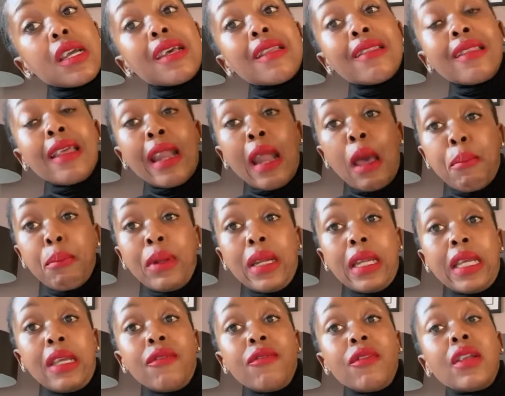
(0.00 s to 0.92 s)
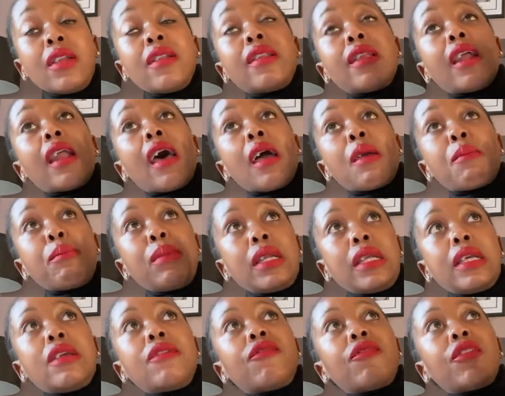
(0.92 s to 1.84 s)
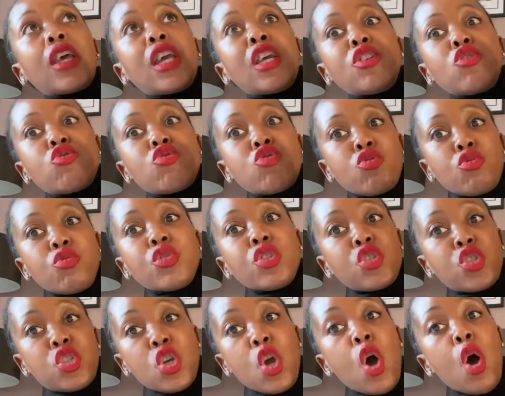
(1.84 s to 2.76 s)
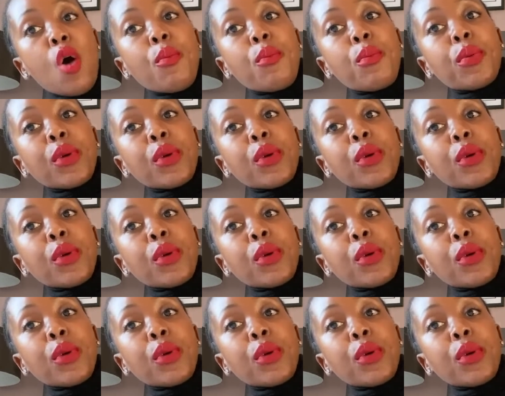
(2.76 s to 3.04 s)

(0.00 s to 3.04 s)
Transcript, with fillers: that I believe in, that I believe they do the job.